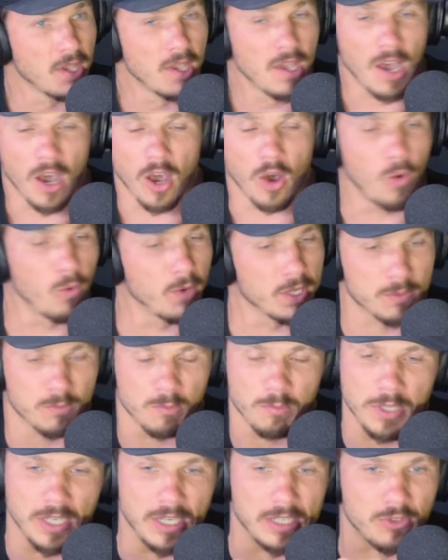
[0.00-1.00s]
Mm-hmm. always
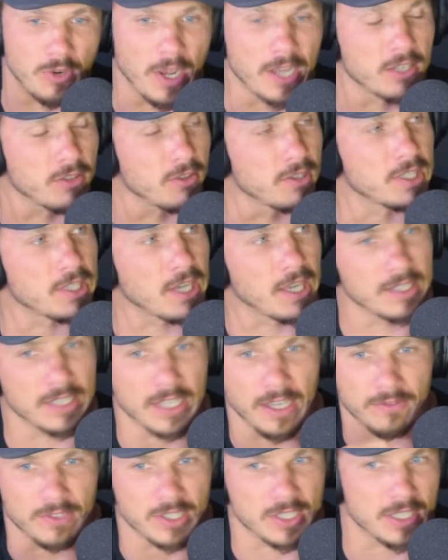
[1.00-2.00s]
been attracted to this
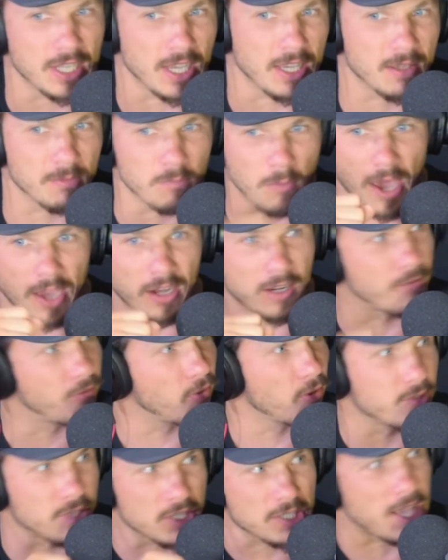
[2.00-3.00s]
idea of just taking
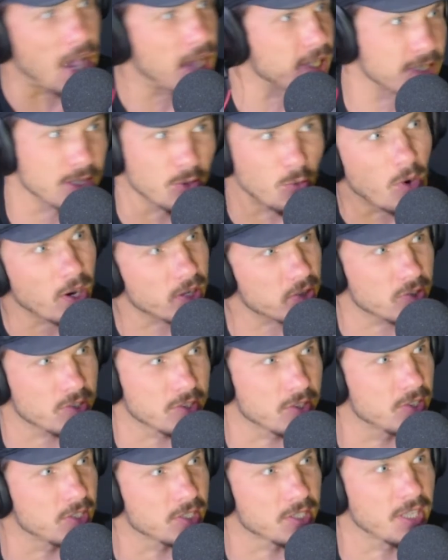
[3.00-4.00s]
microphone, just asking
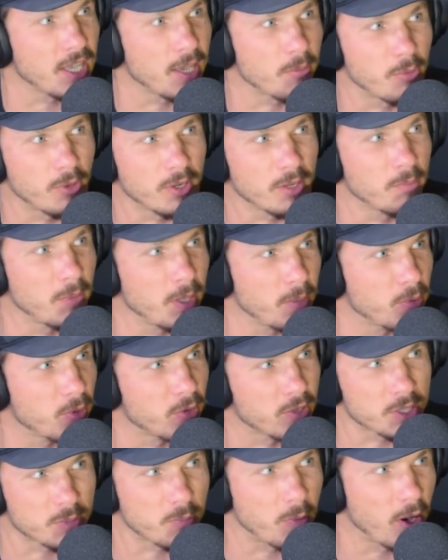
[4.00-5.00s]
questions, mm-hmm. just like putting people
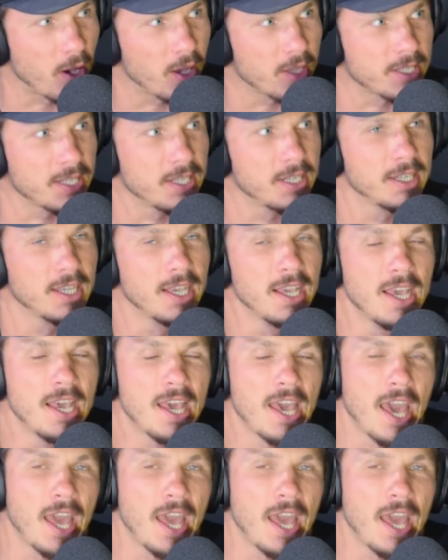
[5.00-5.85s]
on the spot and mm.